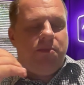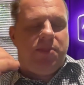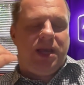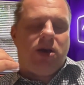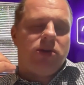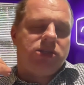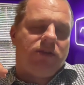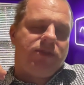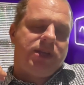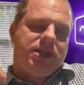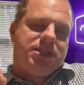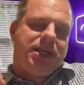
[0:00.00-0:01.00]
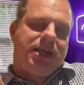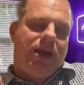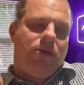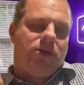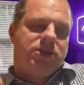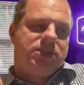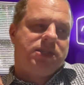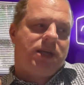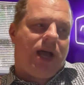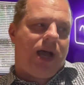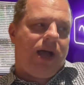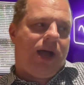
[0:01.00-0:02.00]
because of this, that I was
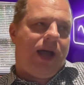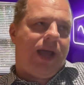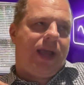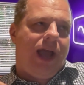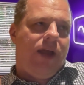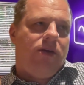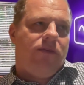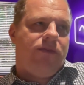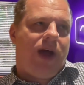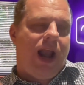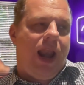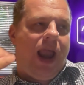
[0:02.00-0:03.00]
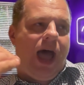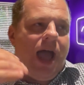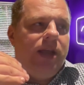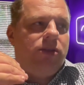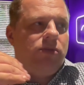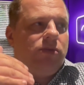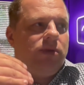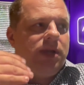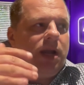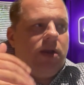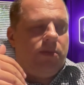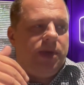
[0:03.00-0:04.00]
kind of aligned to
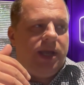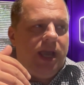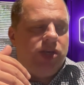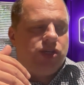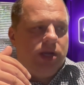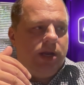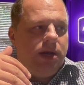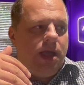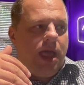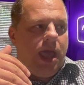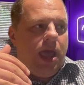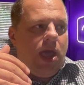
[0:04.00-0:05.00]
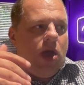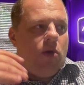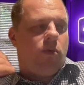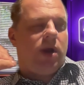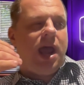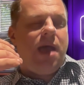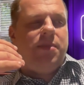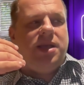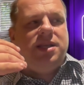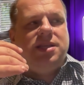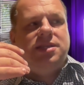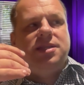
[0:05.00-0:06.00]
telecommunication, what
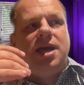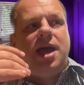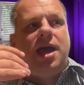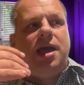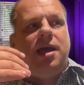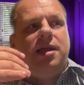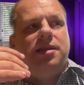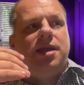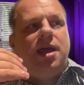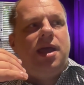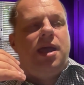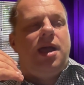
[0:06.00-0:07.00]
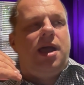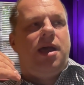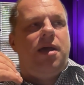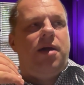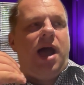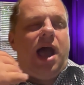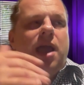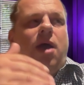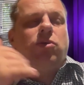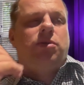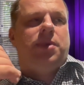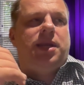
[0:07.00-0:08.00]
happened is that I
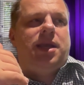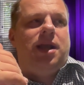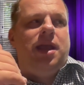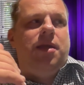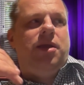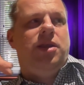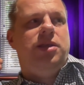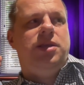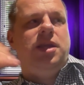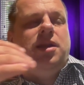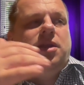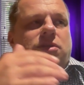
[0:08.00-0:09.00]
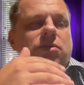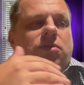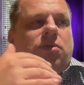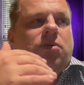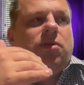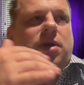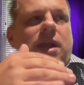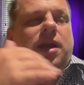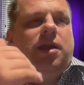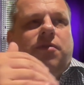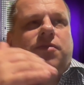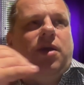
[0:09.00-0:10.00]
automatically needed to
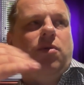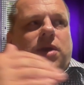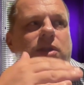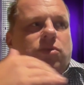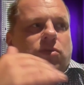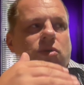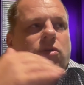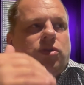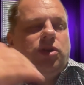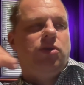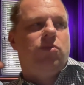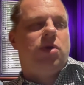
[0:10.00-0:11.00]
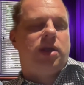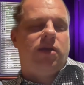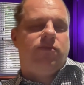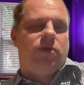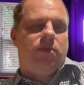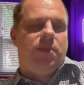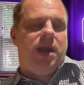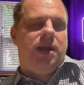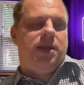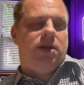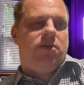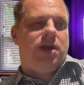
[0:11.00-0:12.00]
really, if I wanted to continue working for
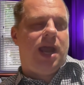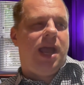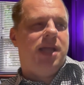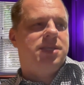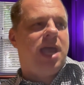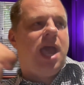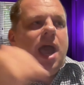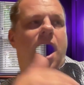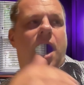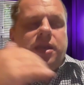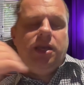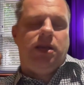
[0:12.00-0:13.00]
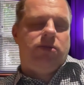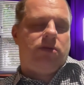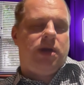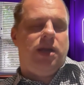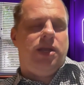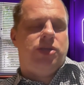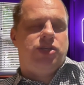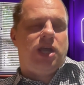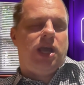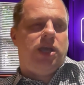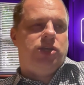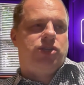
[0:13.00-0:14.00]
many telco clients, I needed to really
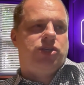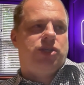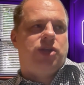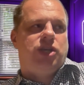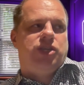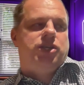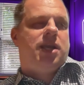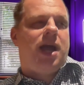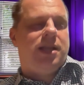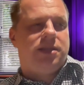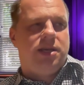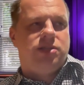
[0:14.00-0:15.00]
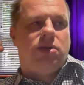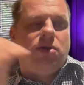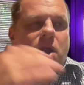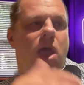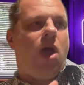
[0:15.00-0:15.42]
change the countries or